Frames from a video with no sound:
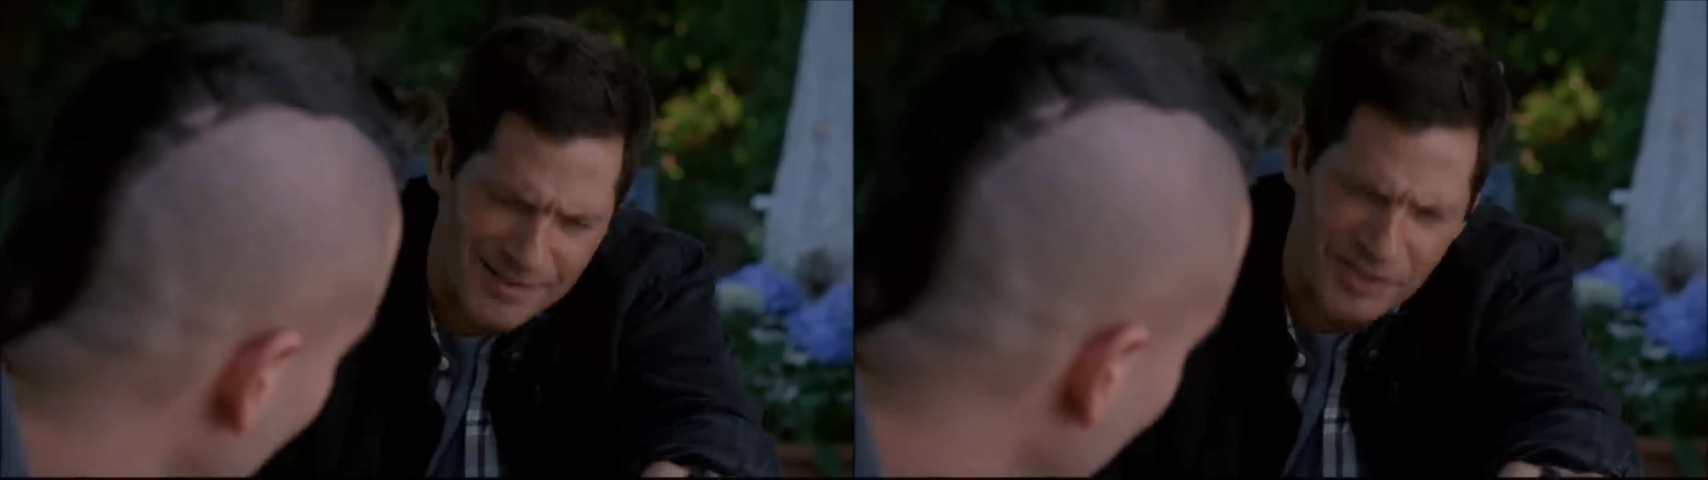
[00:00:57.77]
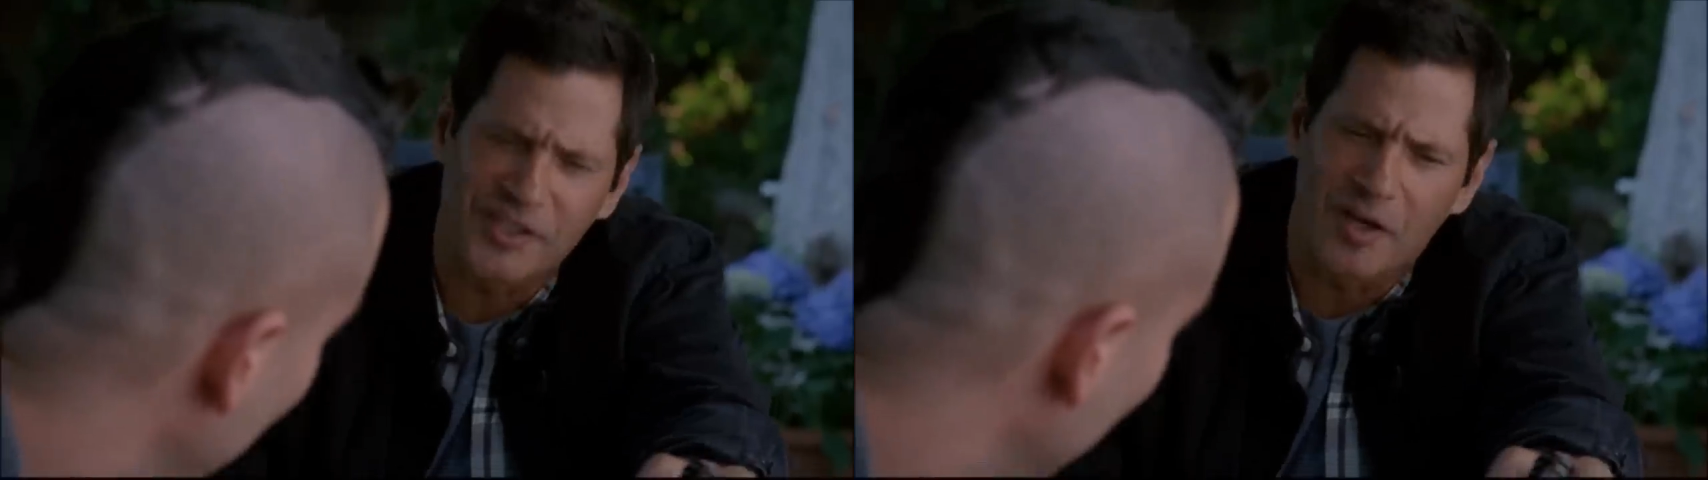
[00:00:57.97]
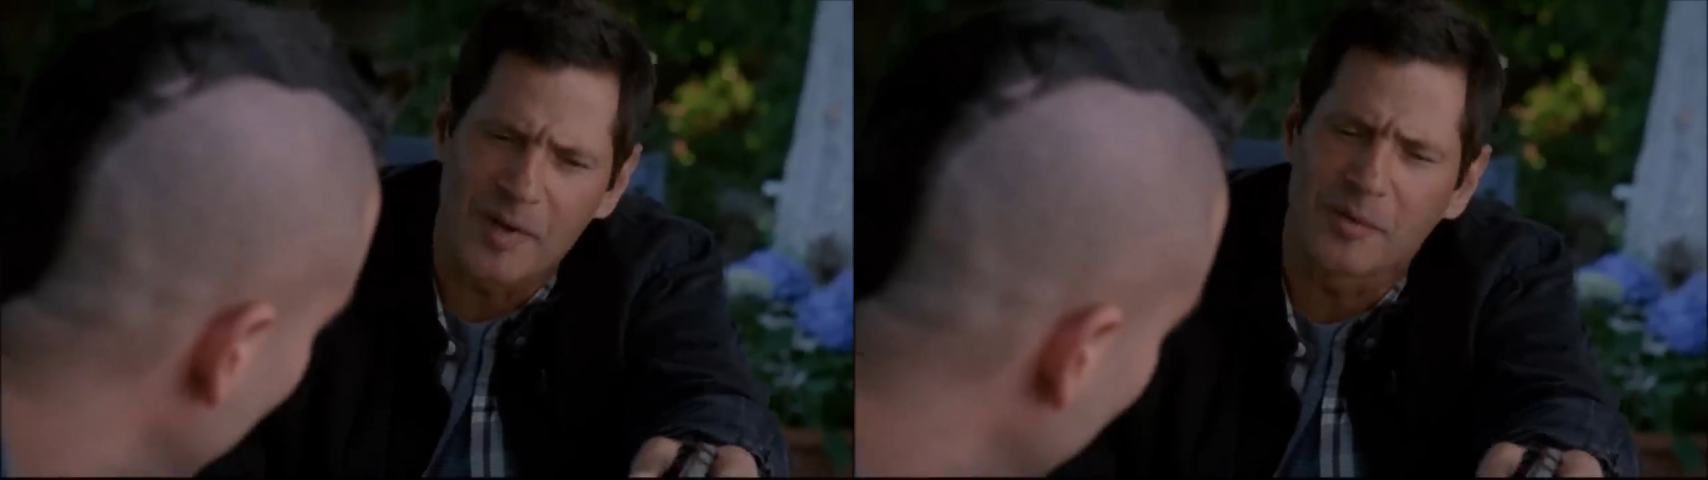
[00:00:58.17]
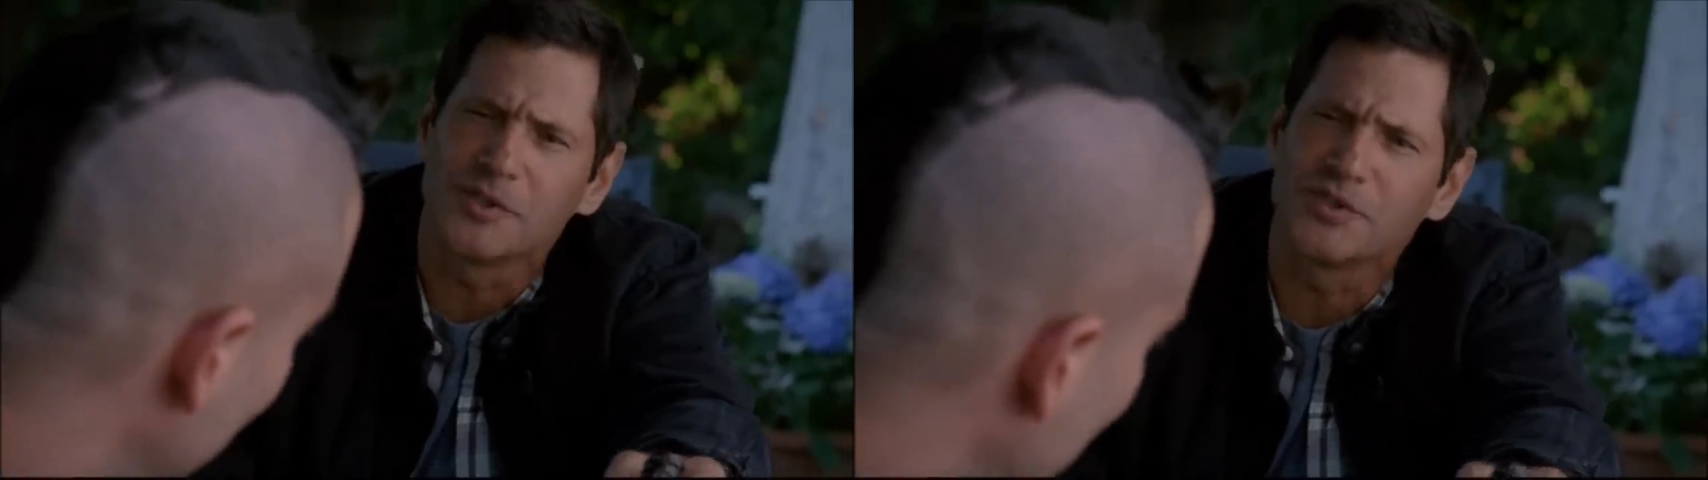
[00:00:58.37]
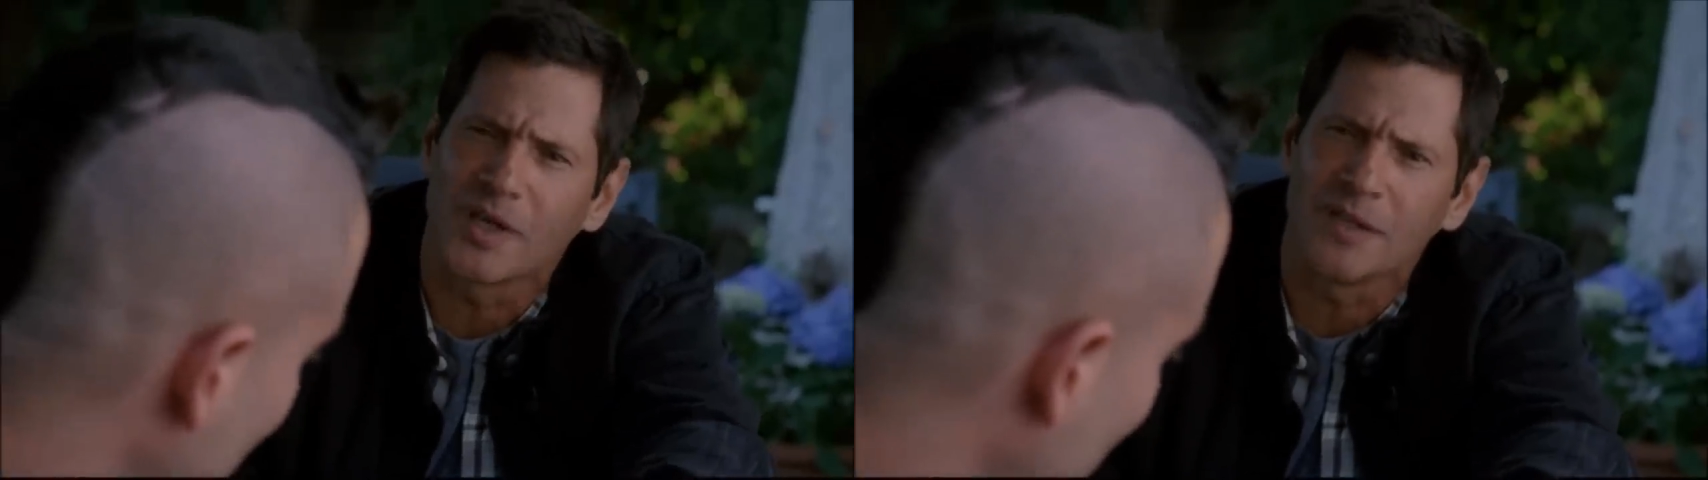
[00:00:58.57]
A dad likes to
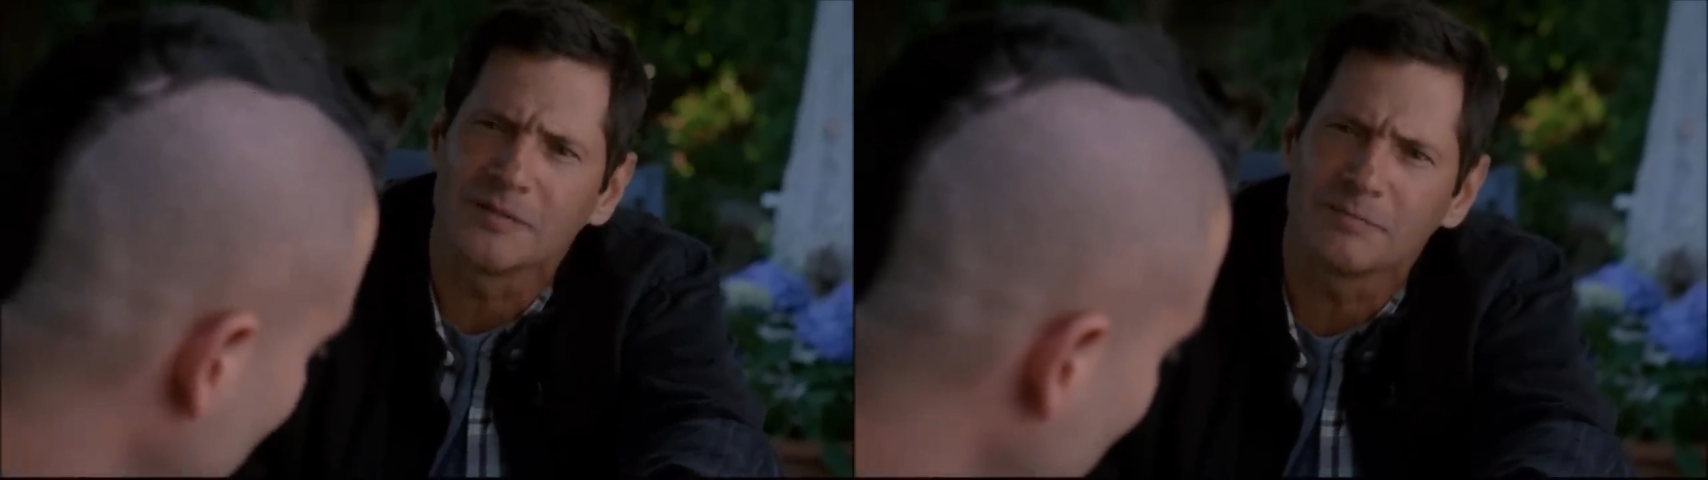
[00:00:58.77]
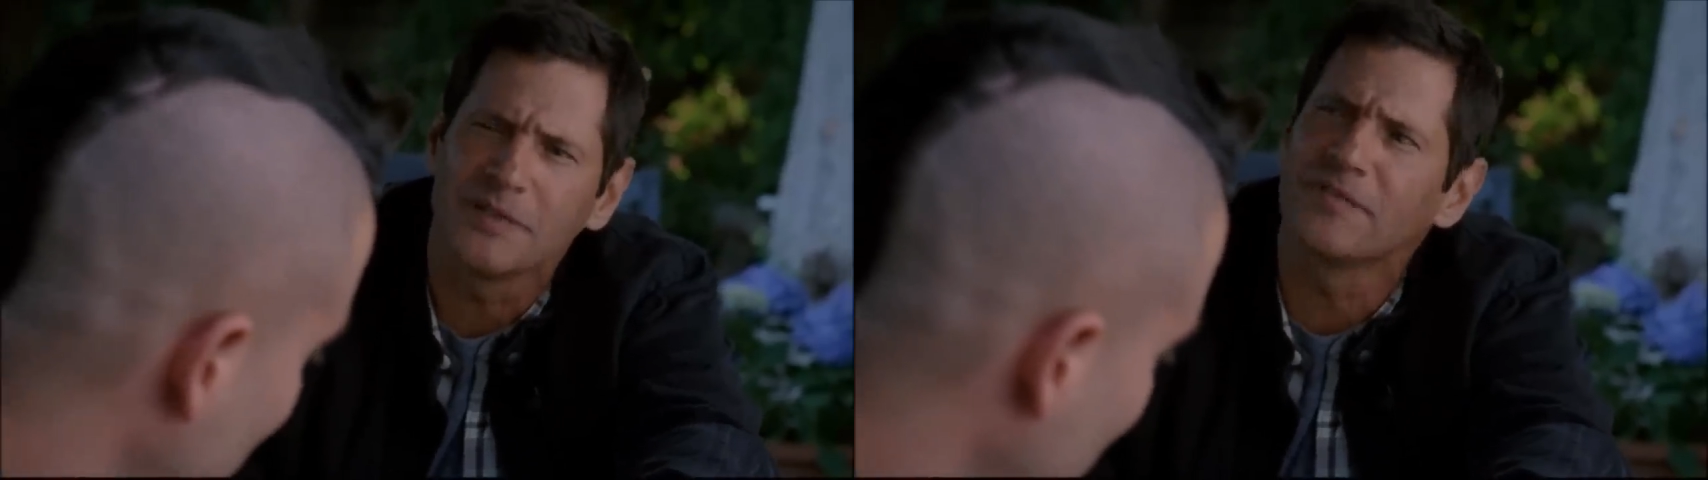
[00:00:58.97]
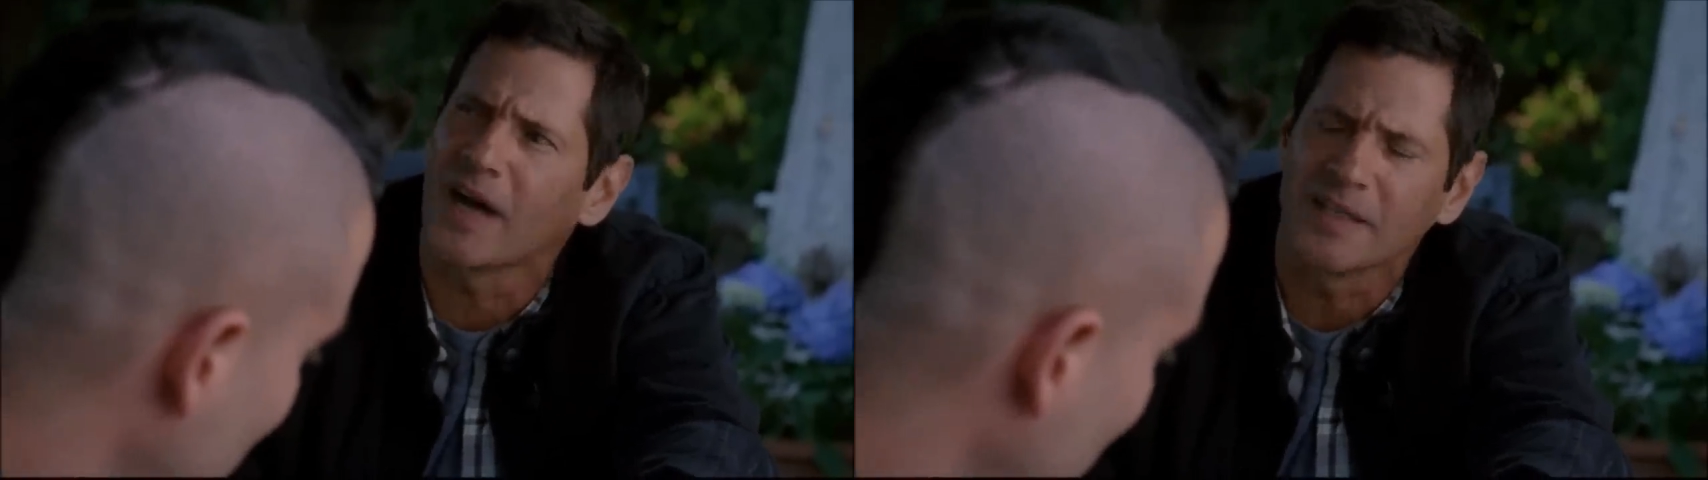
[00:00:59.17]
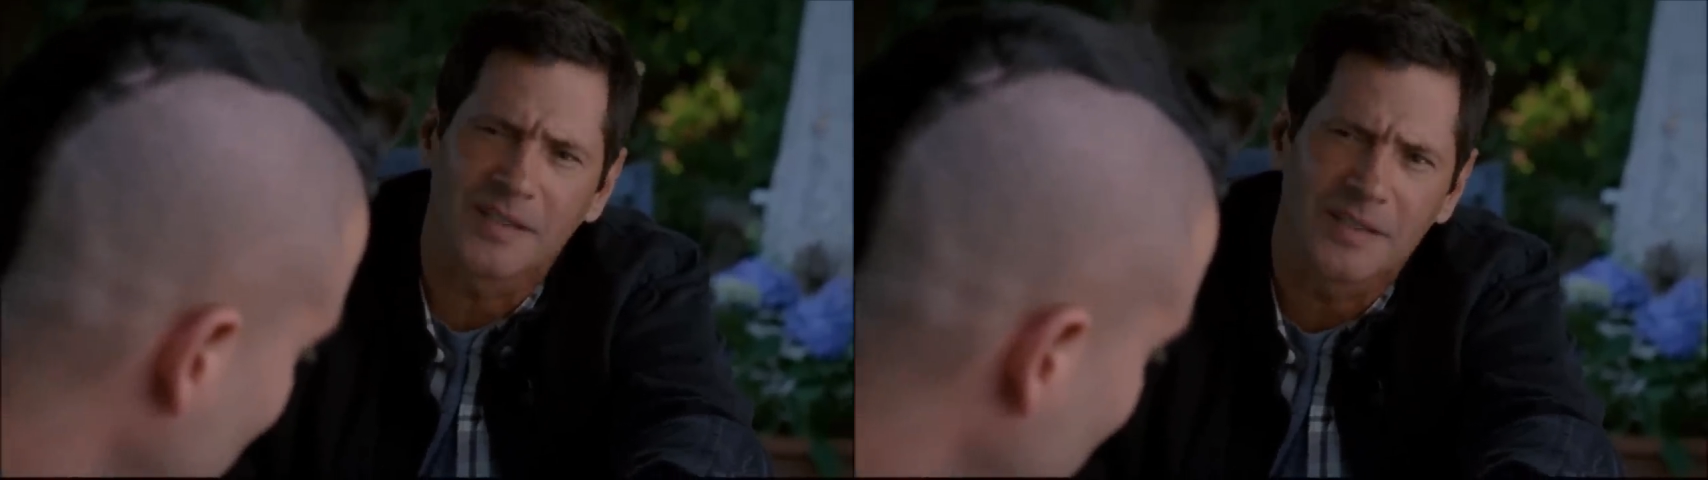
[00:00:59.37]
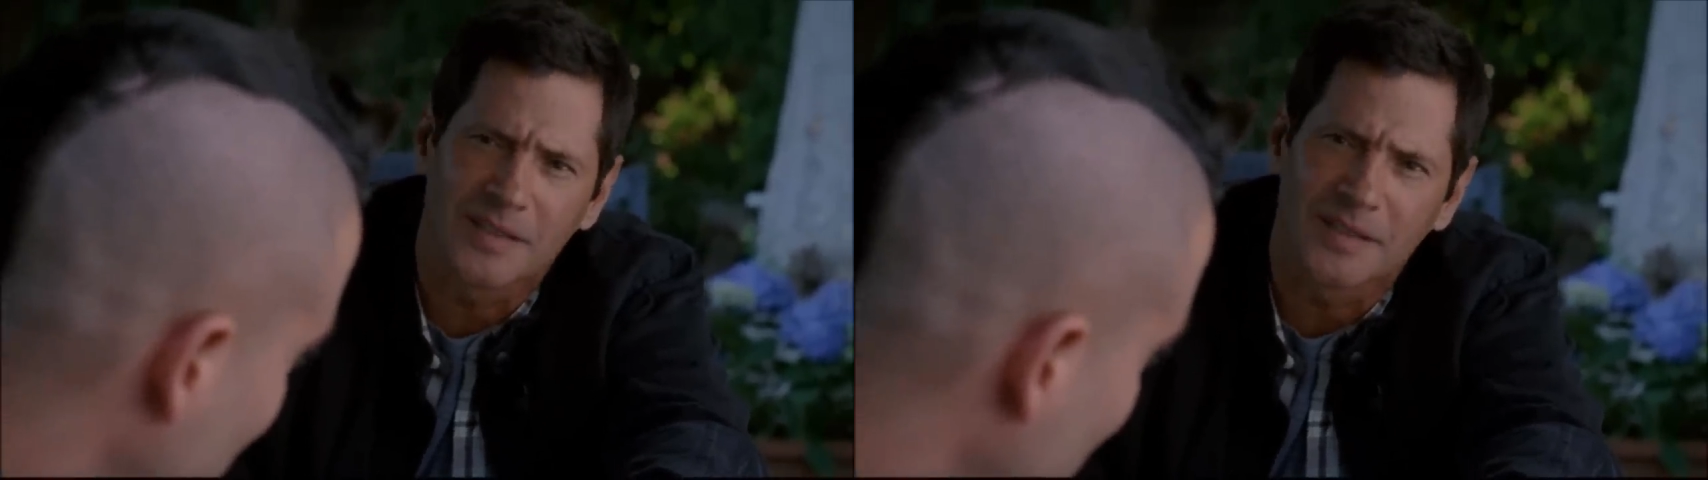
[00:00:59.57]
share a beer with his son. Be
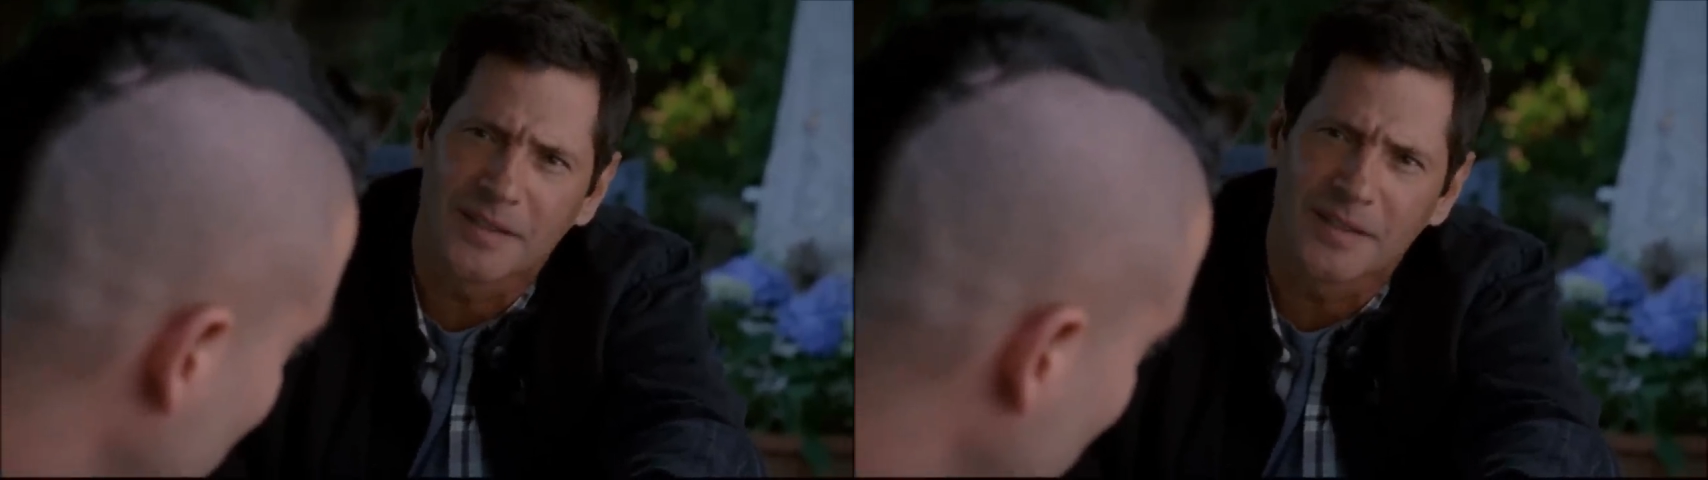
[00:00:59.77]
fine.